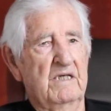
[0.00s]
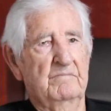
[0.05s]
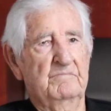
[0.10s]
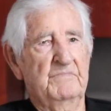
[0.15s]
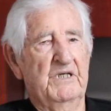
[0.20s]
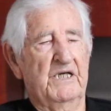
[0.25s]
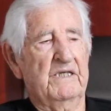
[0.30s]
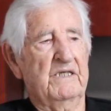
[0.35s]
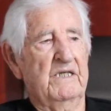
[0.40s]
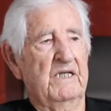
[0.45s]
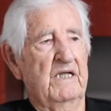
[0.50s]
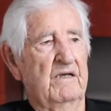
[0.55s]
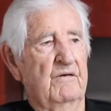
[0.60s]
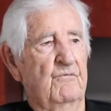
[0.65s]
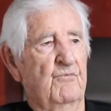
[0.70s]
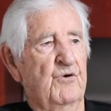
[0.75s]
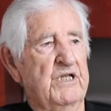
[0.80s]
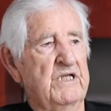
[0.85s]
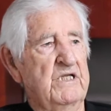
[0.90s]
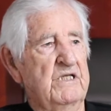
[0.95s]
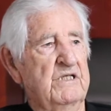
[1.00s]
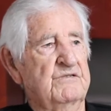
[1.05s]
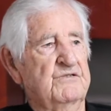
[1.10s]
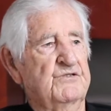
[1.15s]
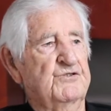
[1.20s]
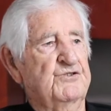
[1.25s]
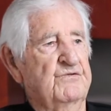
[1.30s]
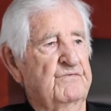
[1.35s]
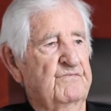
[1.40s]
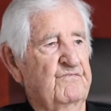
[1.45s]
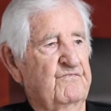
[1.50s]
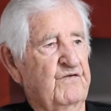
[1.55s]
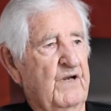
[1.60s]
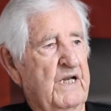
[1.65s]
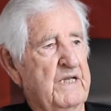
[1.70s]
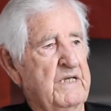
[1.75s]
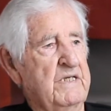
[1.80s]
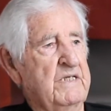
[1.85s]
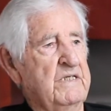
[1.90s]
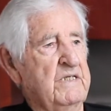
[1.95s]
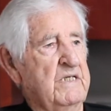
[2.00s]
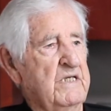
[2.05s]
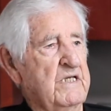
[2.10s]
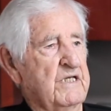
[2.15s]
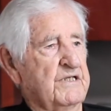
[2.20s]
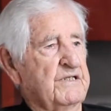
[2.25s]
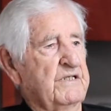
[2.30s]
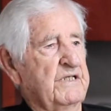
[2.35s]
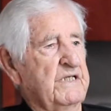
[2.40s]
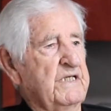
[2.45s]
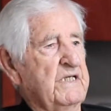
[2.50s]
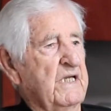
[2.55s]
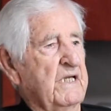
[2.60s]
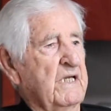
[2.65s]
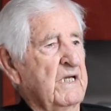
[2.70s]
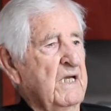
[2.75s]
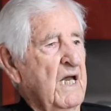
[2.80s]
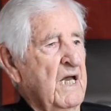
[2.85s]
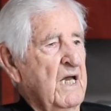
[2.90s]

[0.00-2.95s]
But when his plane hit the